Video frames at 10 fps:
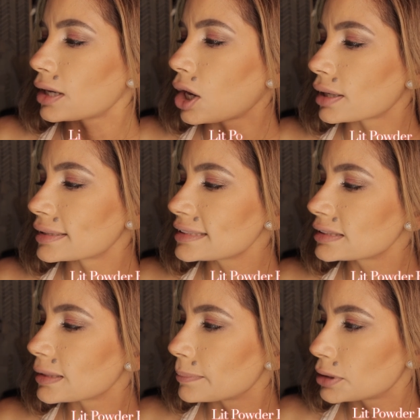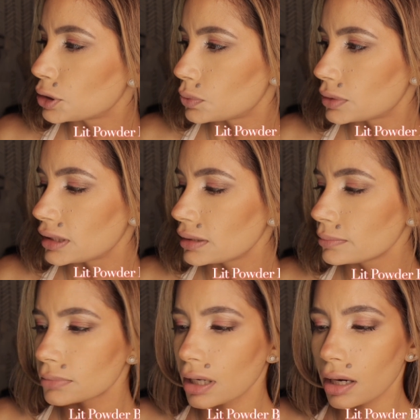Honest
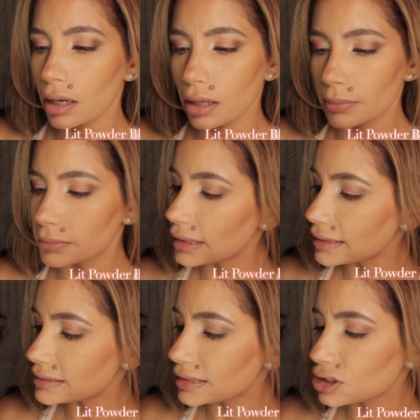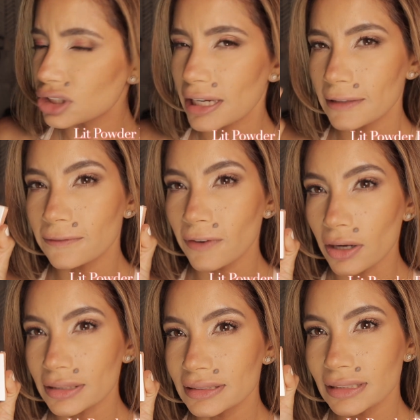Beauty, and it's the shade
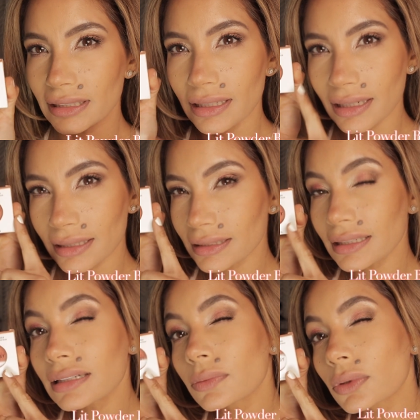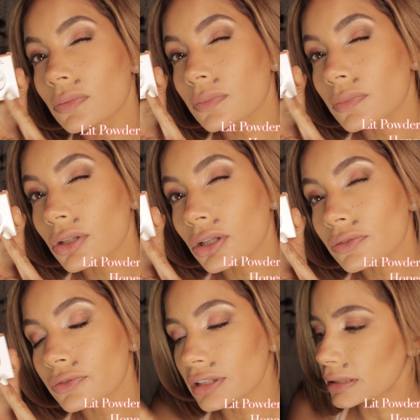Foxy, and I think it will
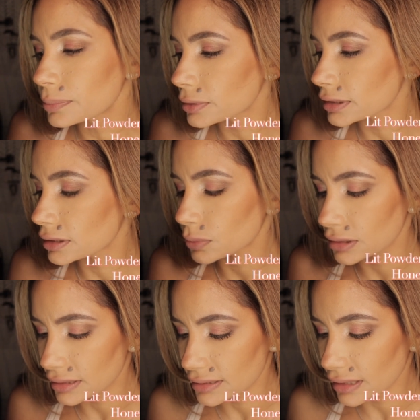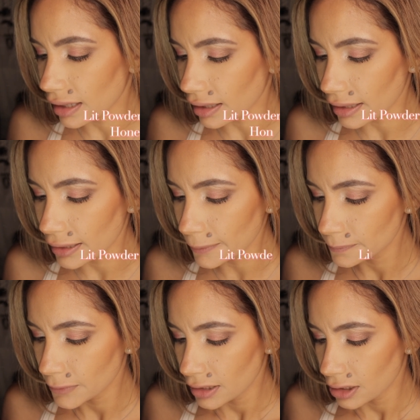look really pretty with this eye.
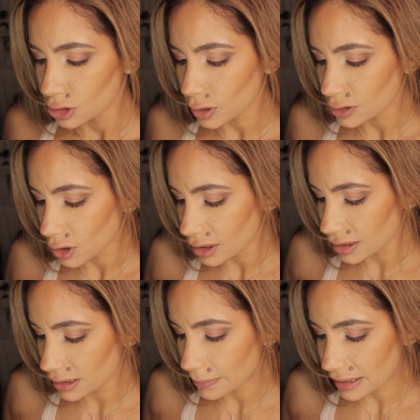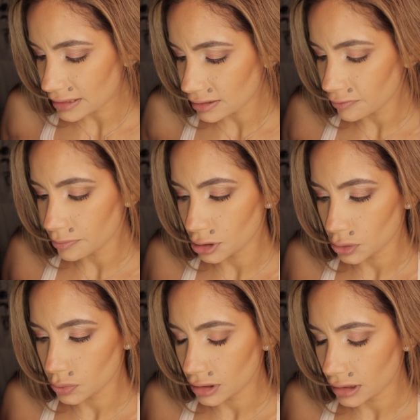So I saw it on the Best of
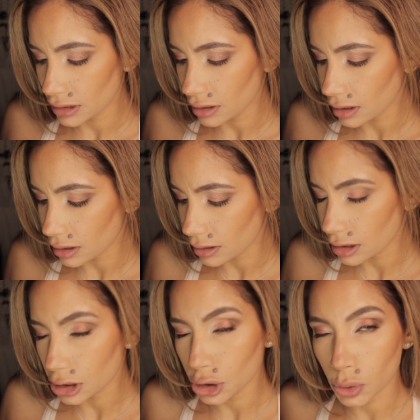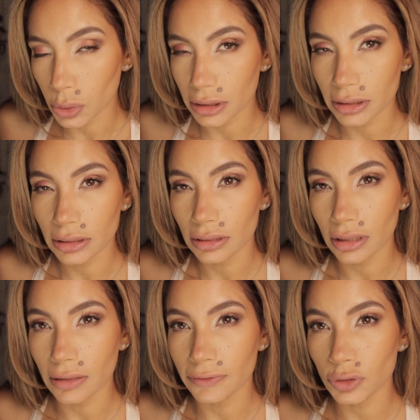Beauty Allure
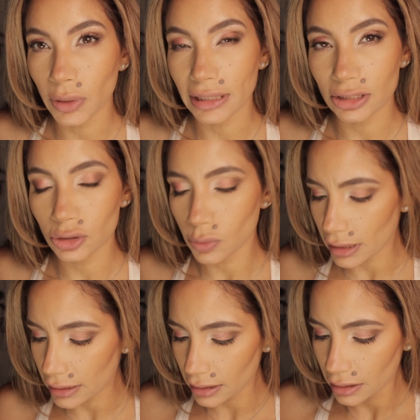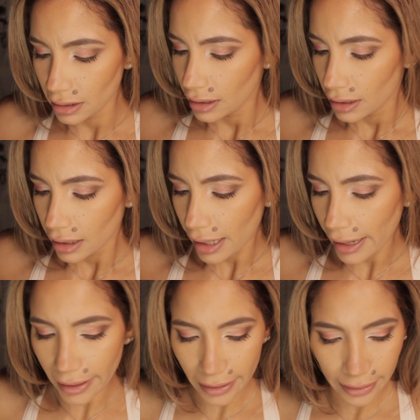of 2020,
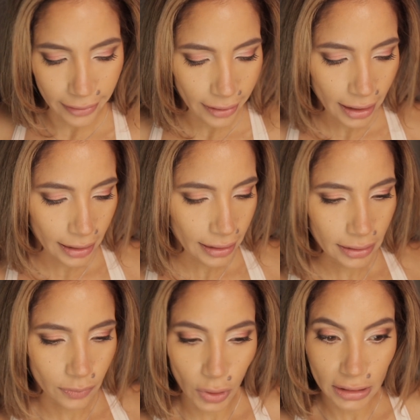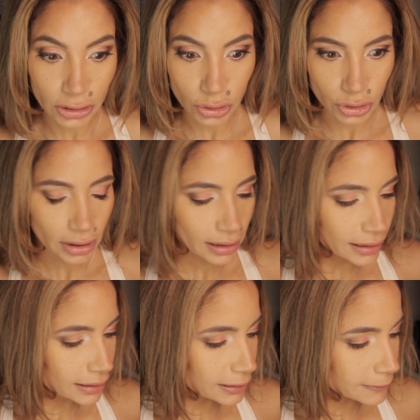and I wanted to try it.